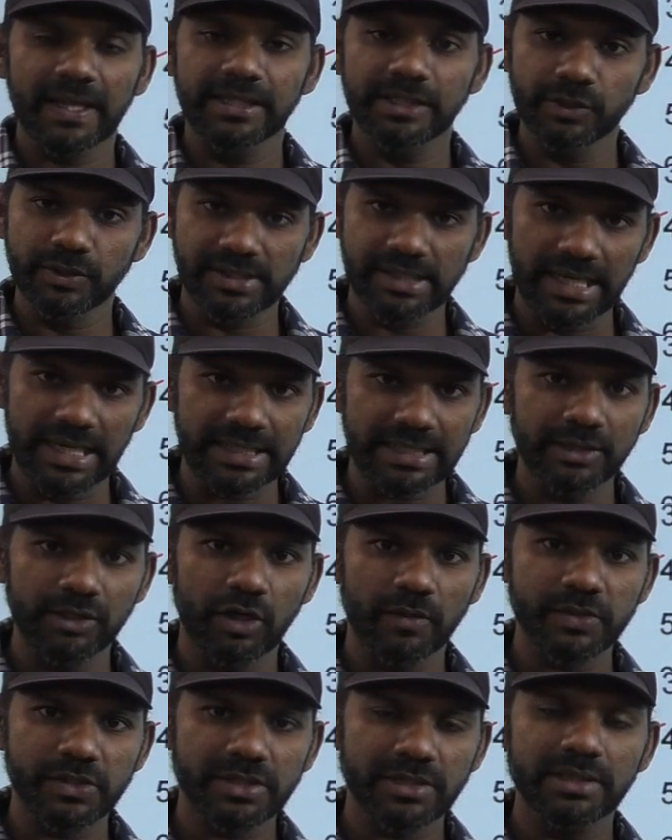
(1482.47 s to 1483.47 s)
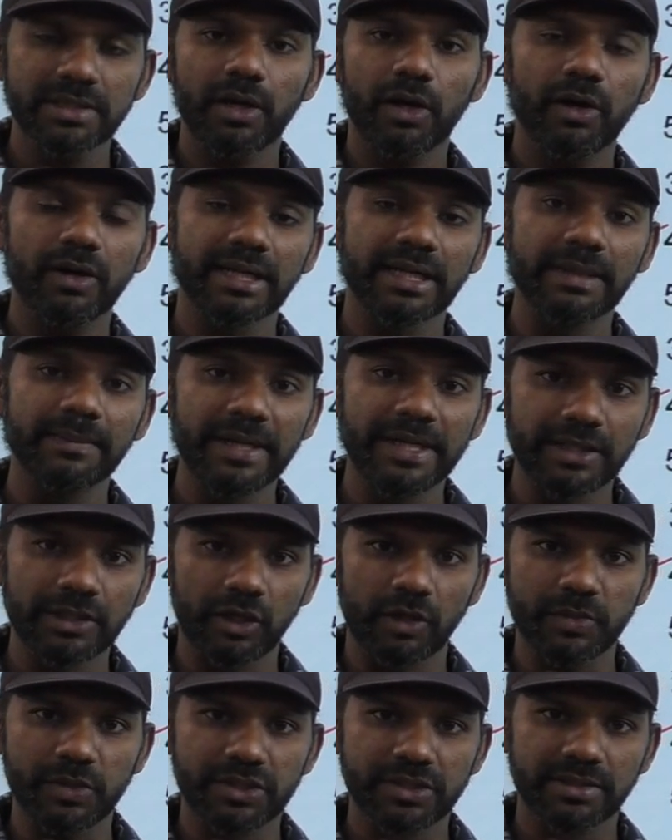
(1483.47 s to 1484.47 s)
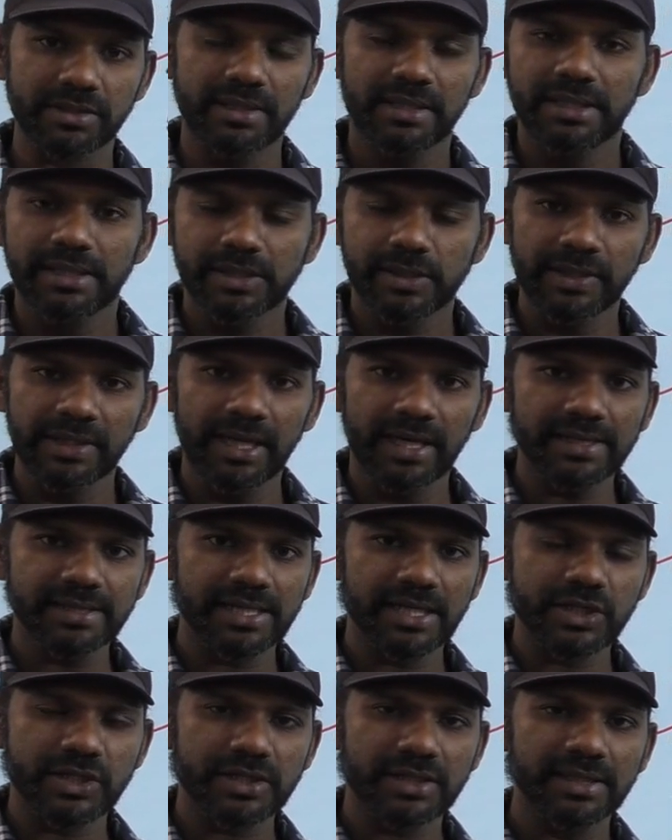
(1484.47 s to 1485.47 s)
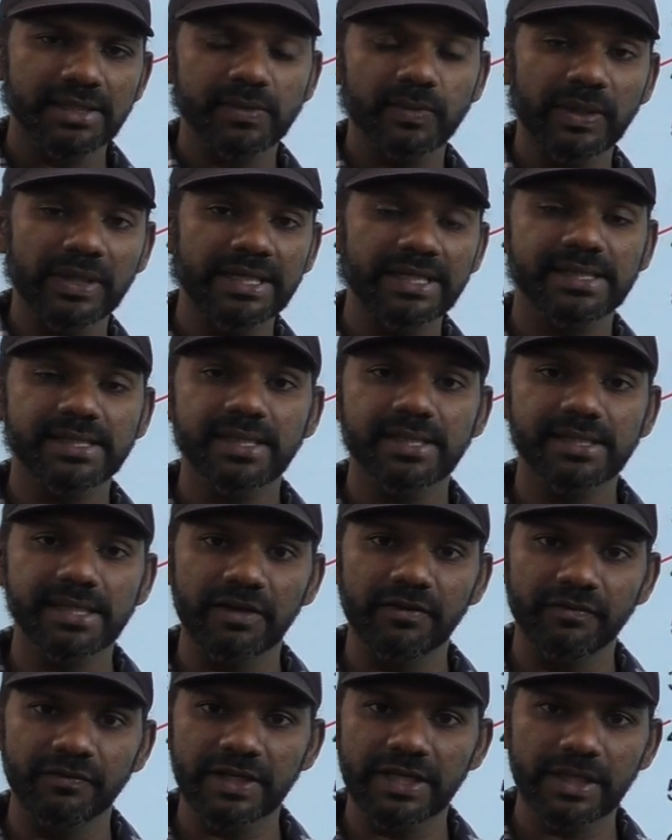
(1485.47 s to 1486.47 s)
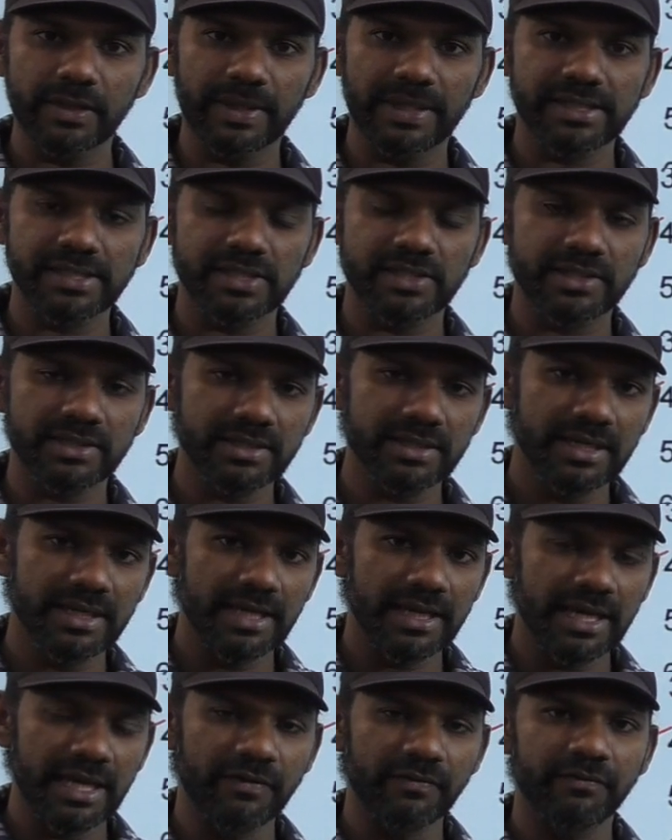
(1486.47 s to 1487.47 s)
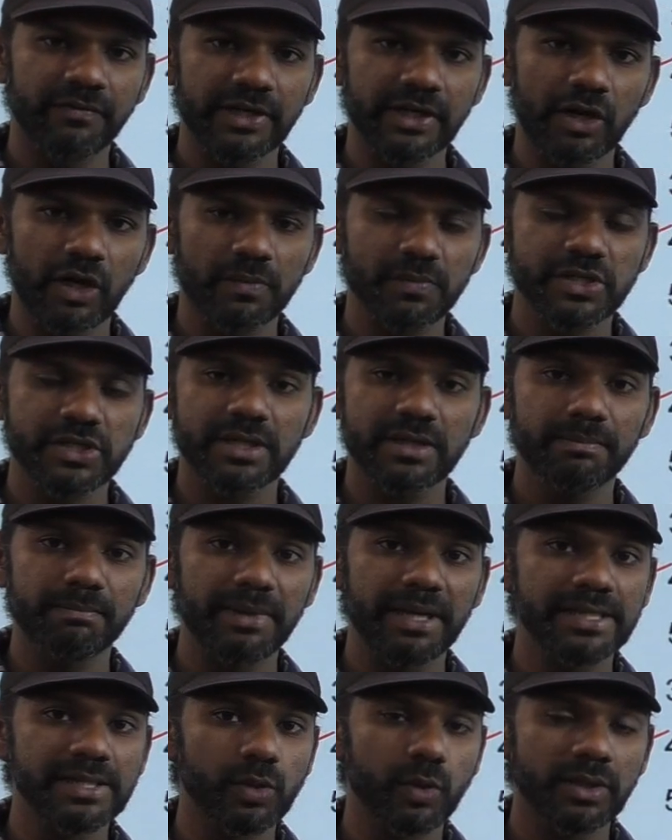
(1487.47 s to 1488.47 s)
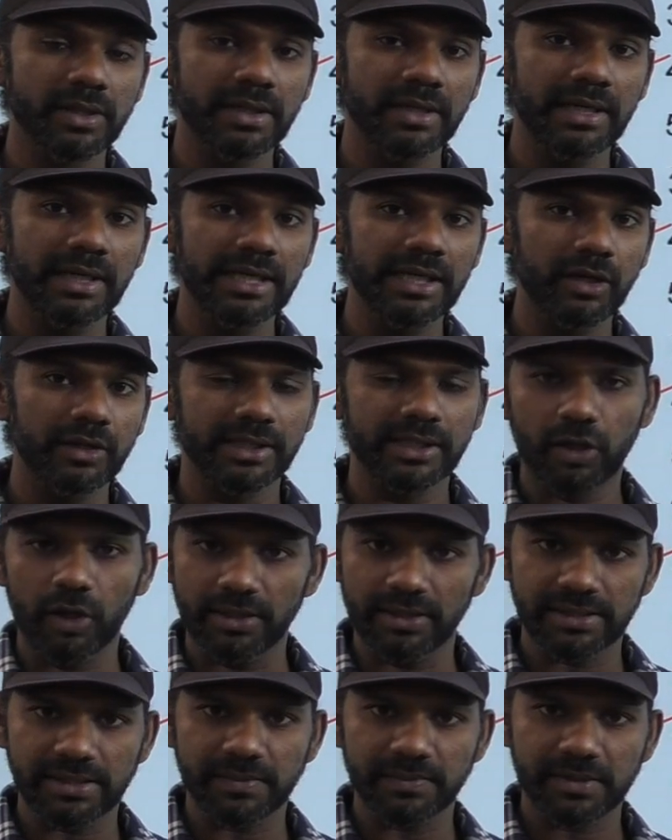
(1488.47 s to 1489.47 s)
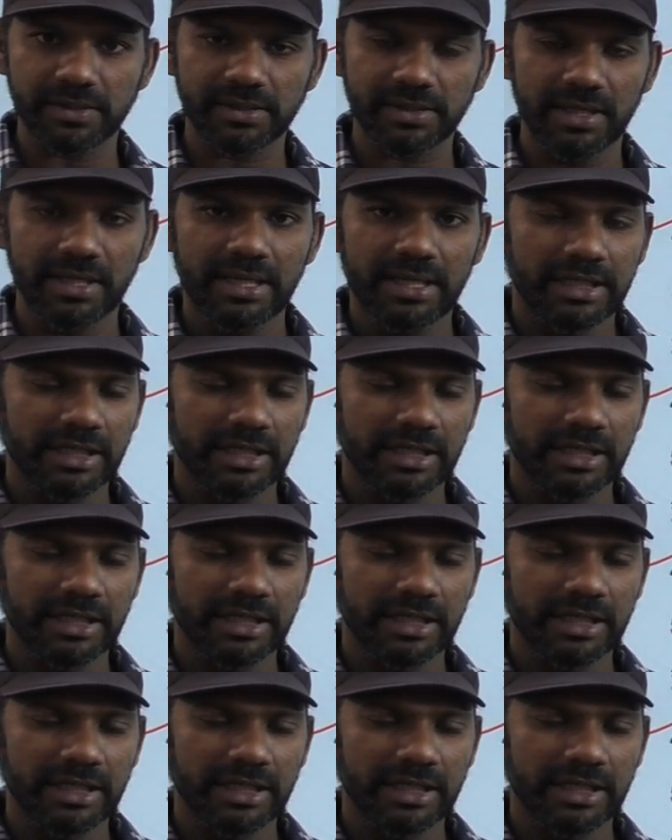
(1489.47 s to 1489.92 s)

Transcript: to select an option or eliminate an option. So in our sessions, we'll discuss every question, every option based only on the concepts.